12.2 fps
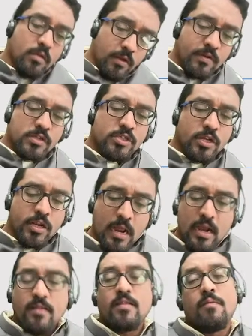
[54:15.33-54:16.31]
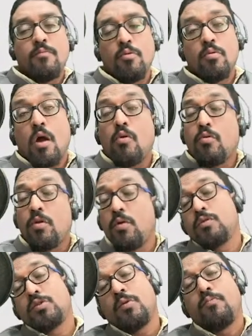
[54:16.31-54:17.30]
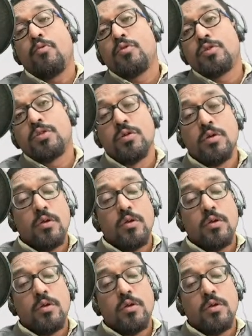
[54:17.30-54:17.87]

eventually in another book, how he was opposed